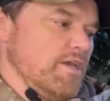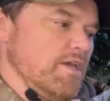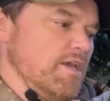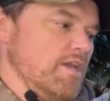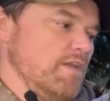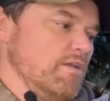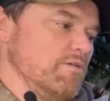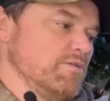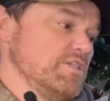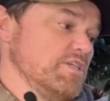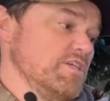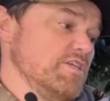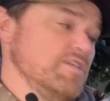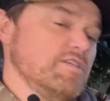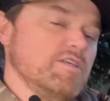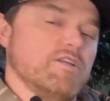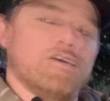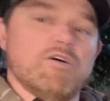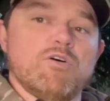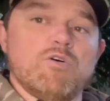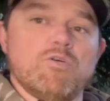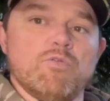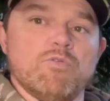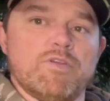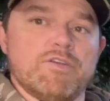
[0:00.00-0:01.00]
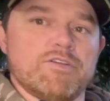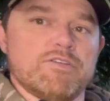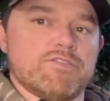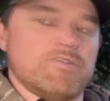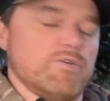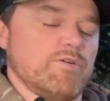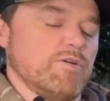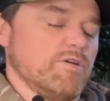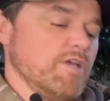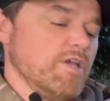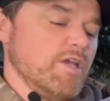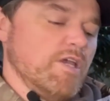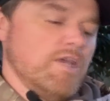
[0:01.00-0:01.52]
it was easy to hold there.
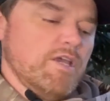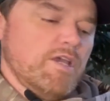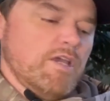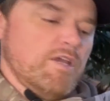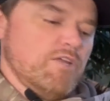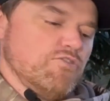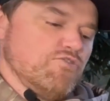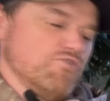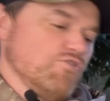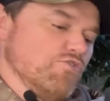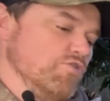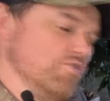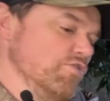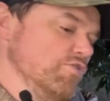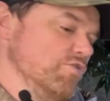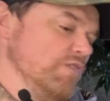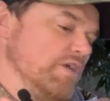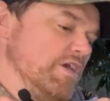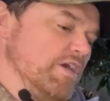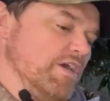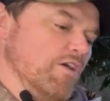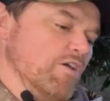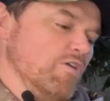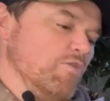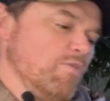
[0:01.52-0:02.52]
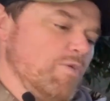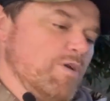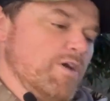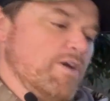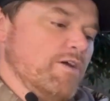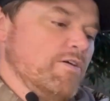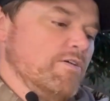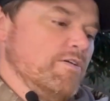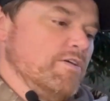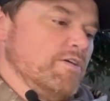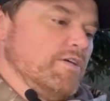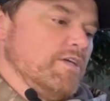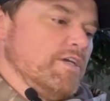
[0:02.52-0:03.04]
So it drew, it held
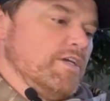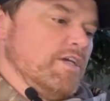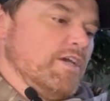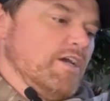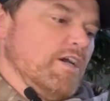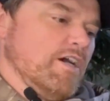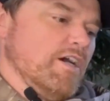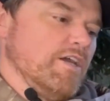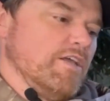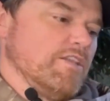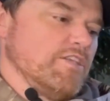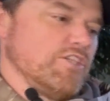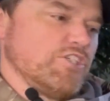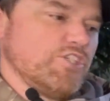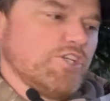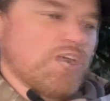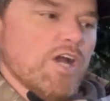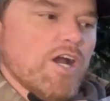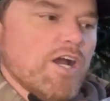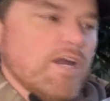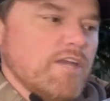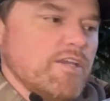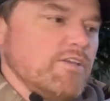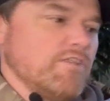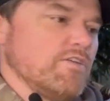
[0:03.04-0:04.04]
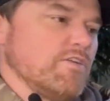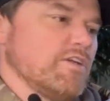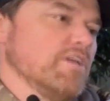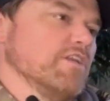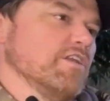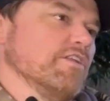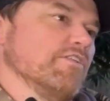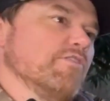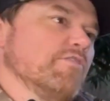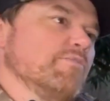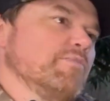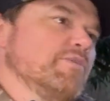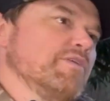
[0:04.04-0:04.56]
well. The shot, you're getting a little